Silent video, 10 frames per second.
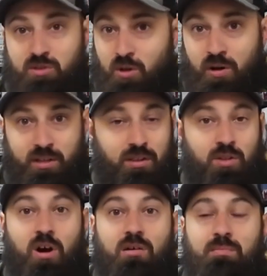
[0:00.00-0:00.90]
starting at the
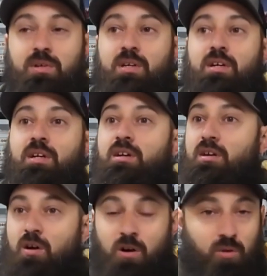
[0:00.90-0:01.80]
top
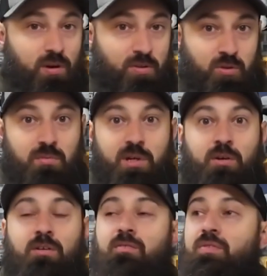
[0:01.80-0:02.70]
all the way through the
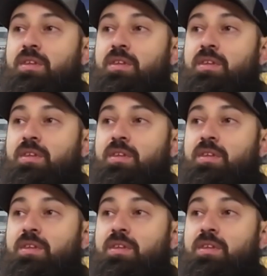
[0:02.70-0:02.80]
middle,